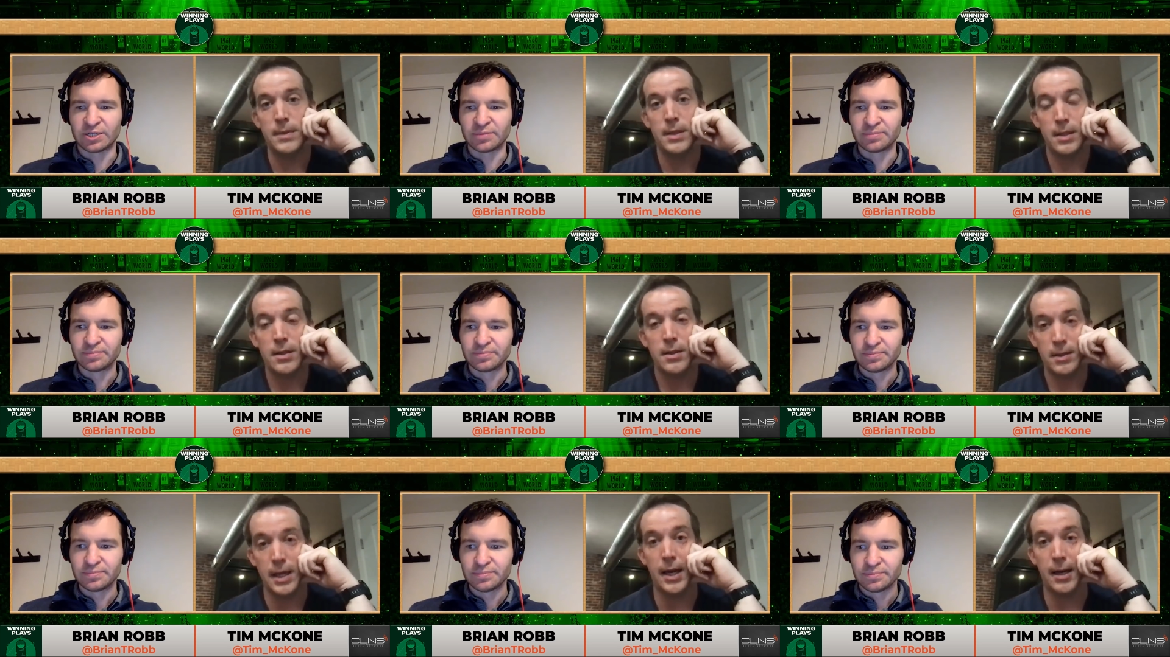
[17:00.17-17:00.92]
Speaker 1: year.
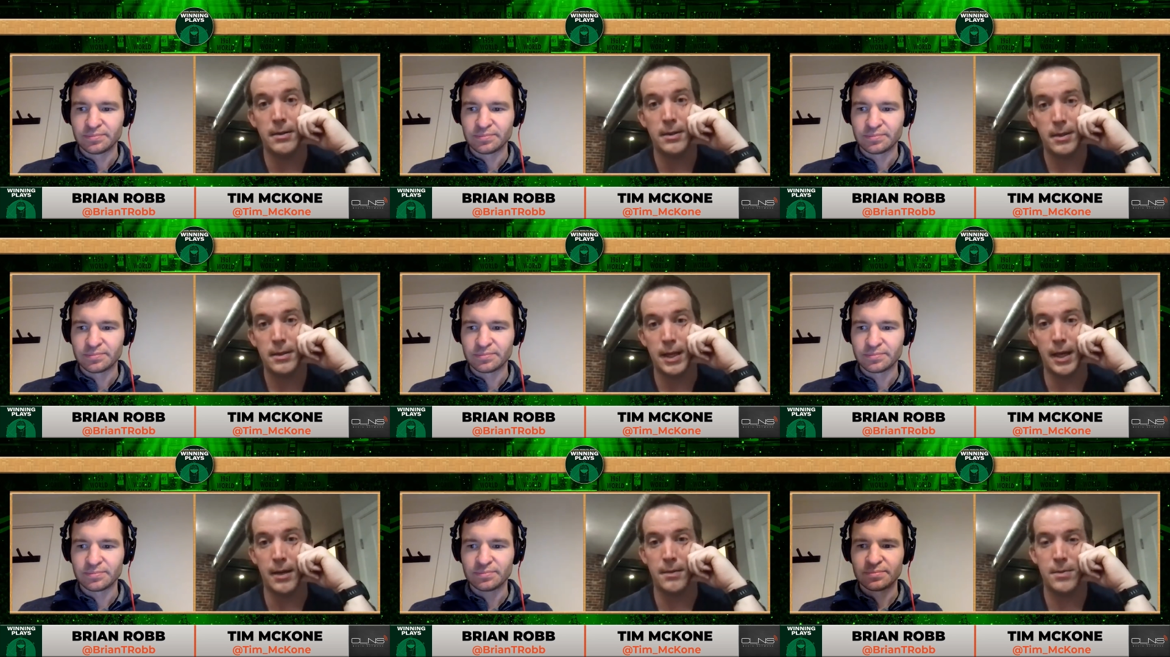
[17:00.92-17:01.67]
Yeah,
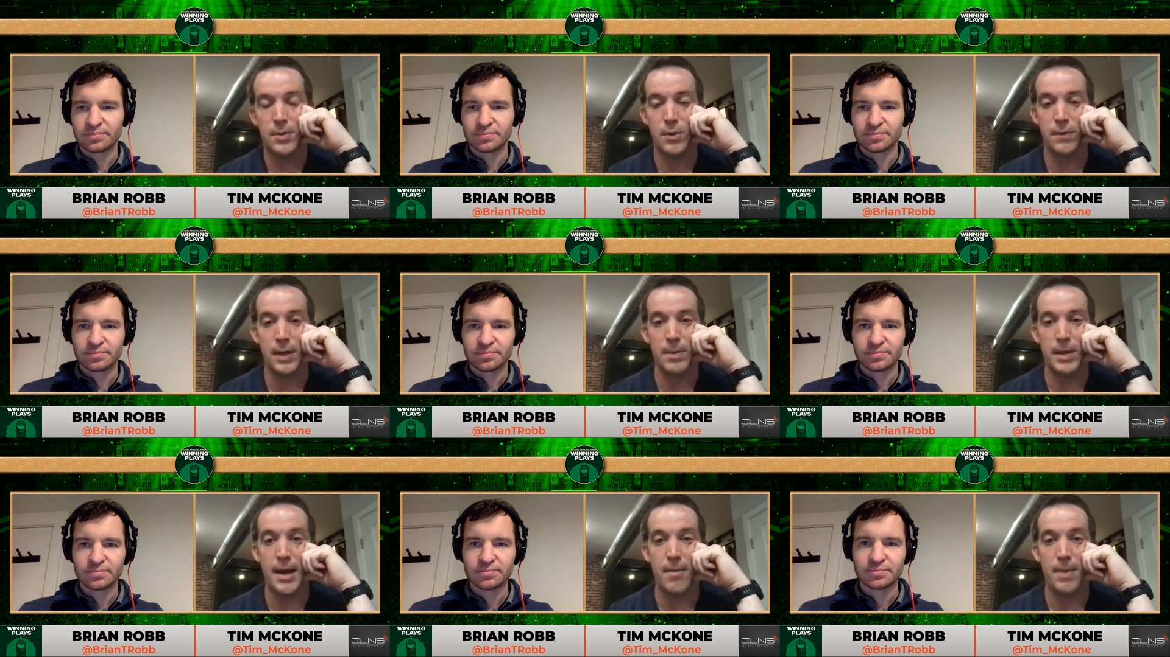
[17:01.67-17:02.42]
yeah. So for him to
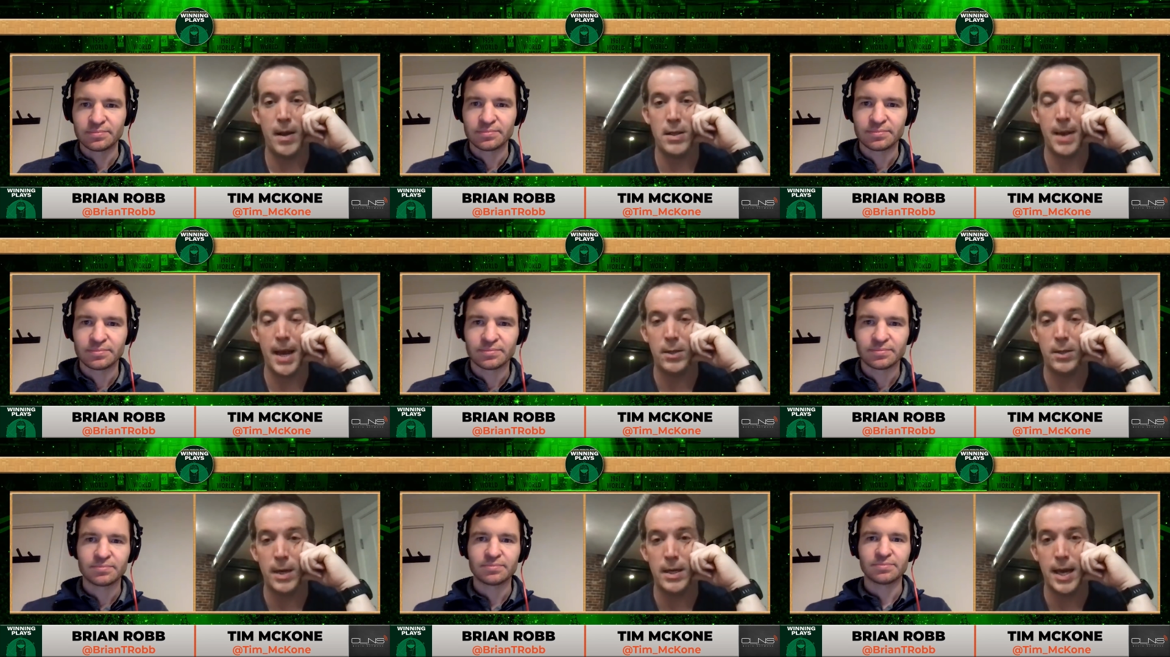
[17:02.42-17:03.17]
kind of bounce back the
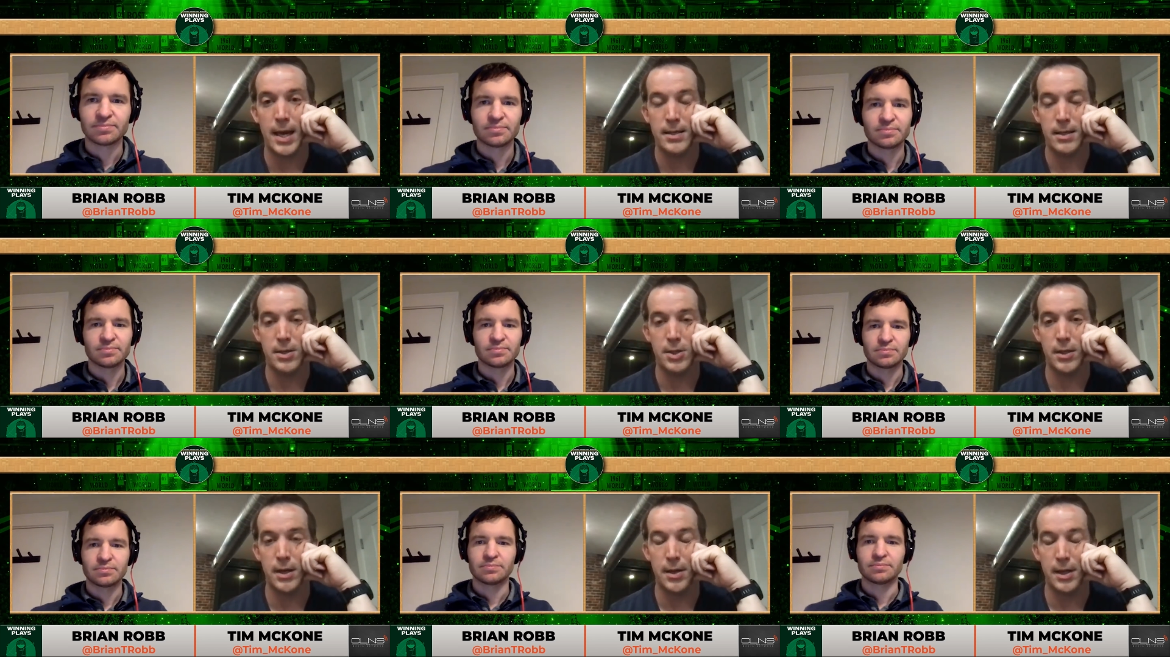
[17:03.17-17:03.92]
way he has this
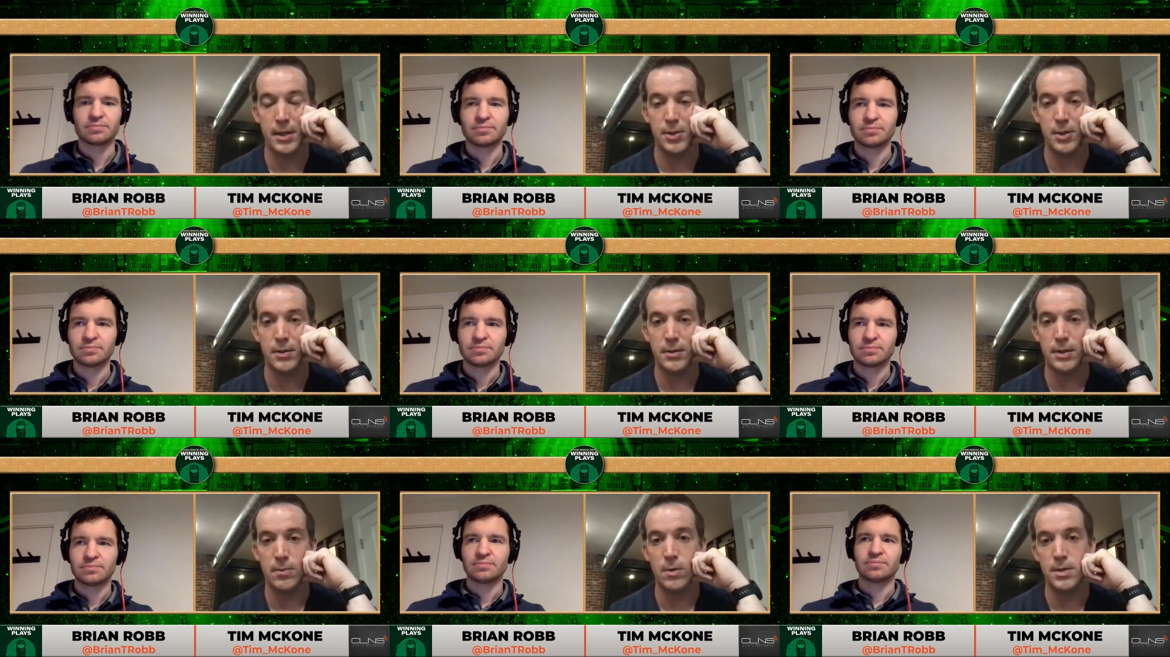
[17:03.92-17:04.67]
year, I think
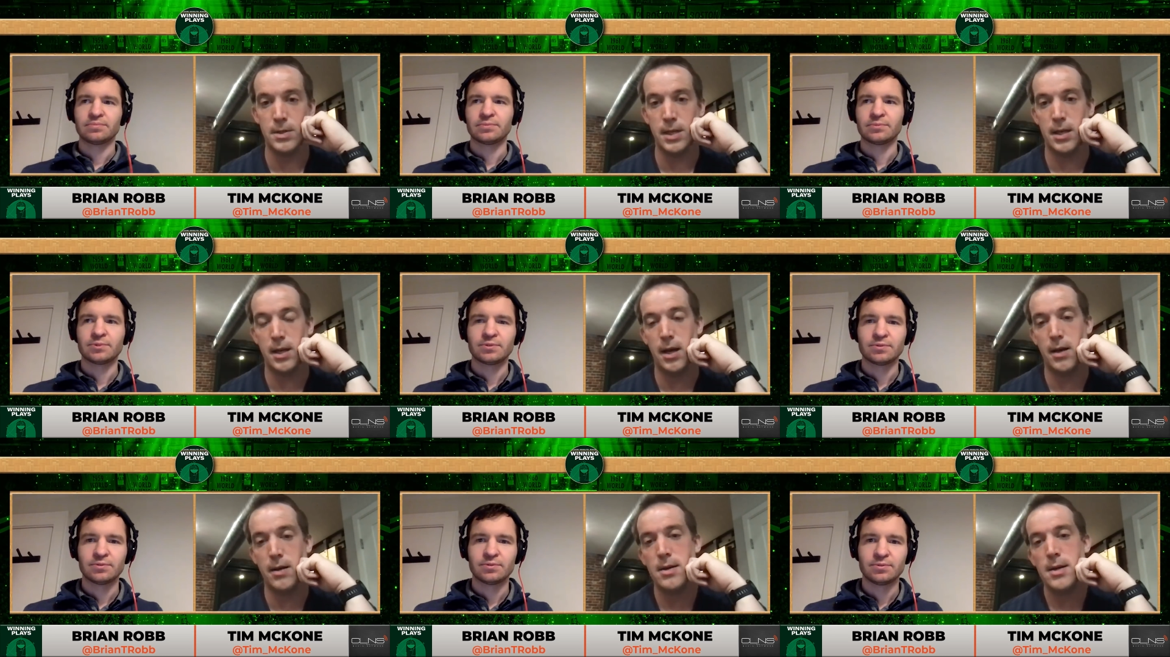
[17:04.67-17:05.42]
certainly was a uh,
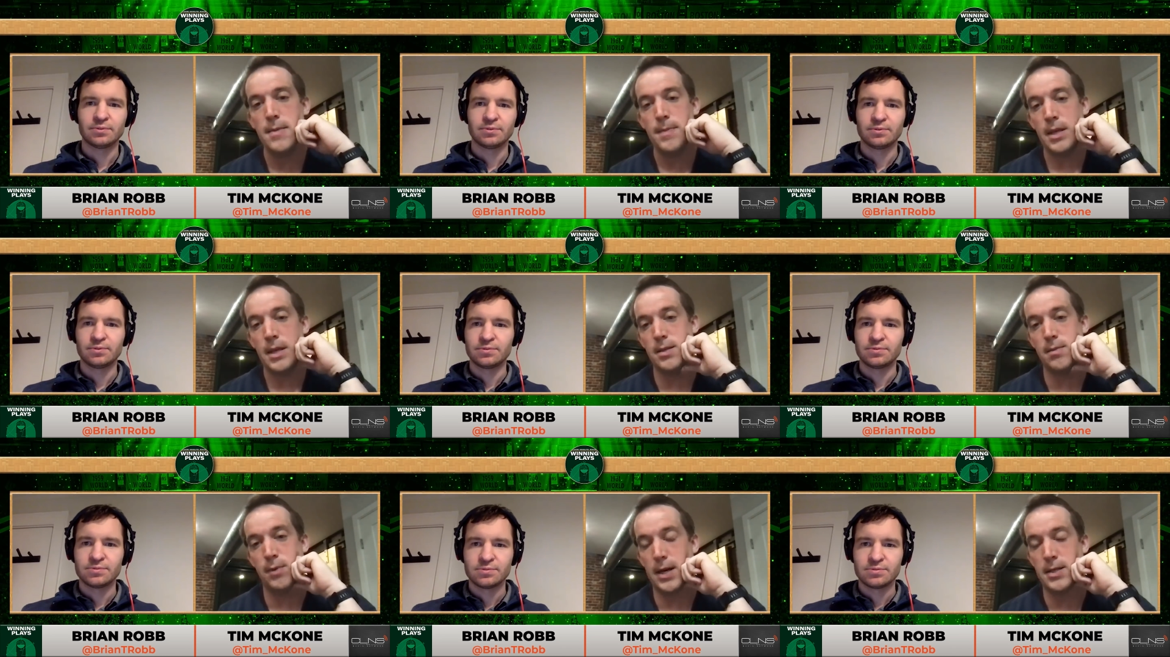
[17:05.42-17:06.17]
is
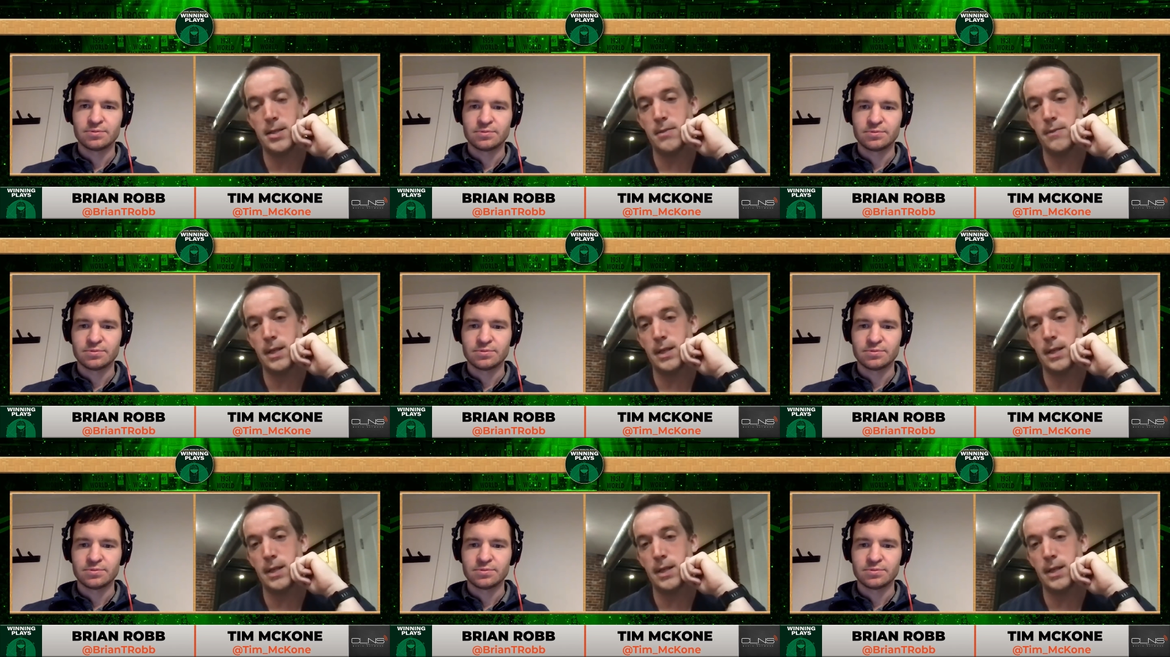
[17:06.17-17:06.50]
impressive.